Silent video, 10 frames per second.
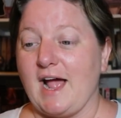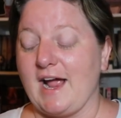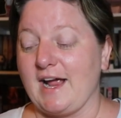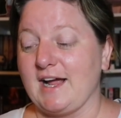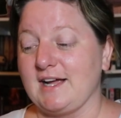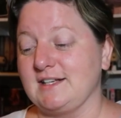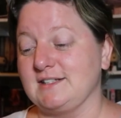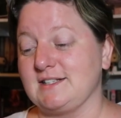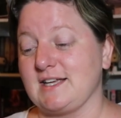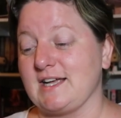
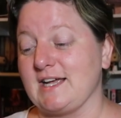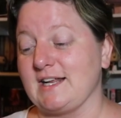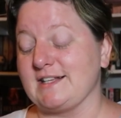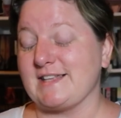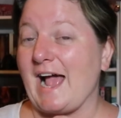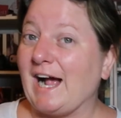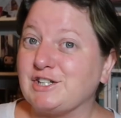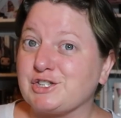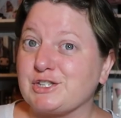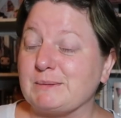And it is
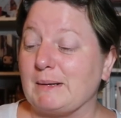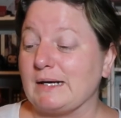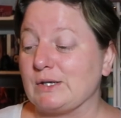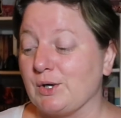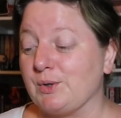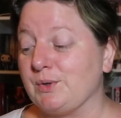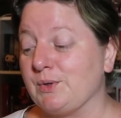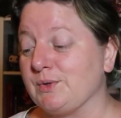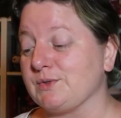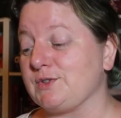actually my
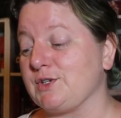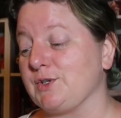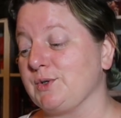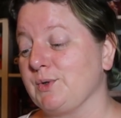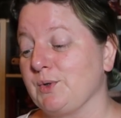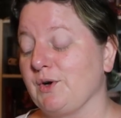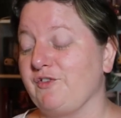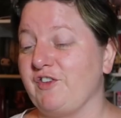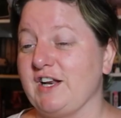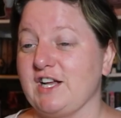goal to
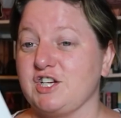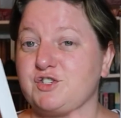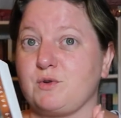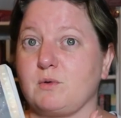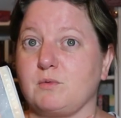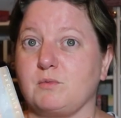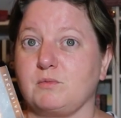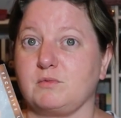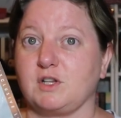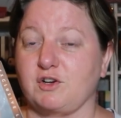finish
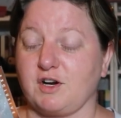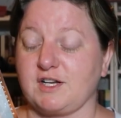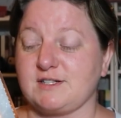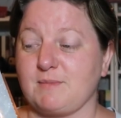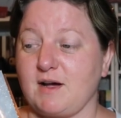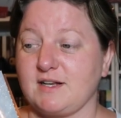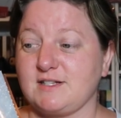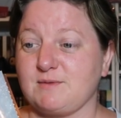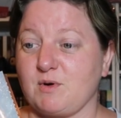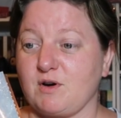The Darkest Minds
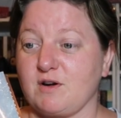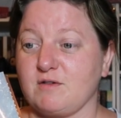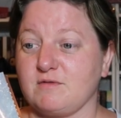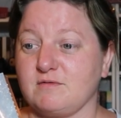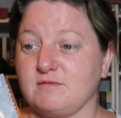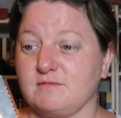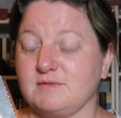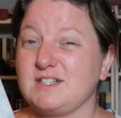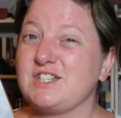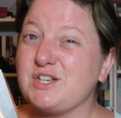tomorrow.
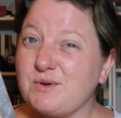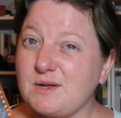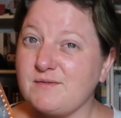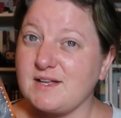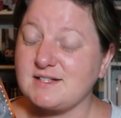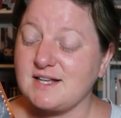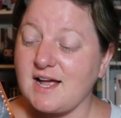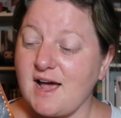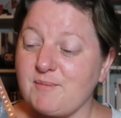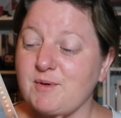Don't know if that's going
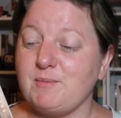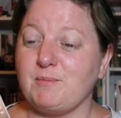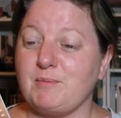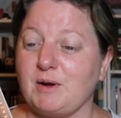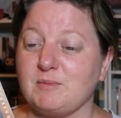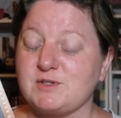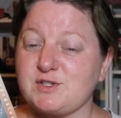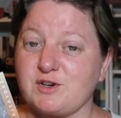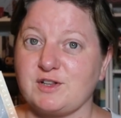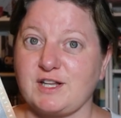to happen, but I'm
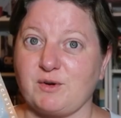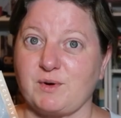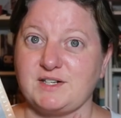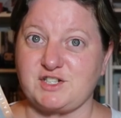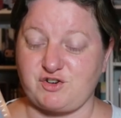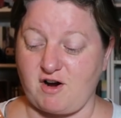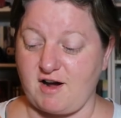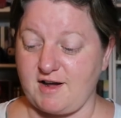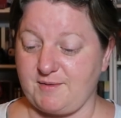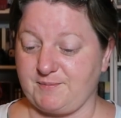certainly going to
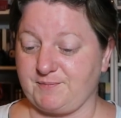try.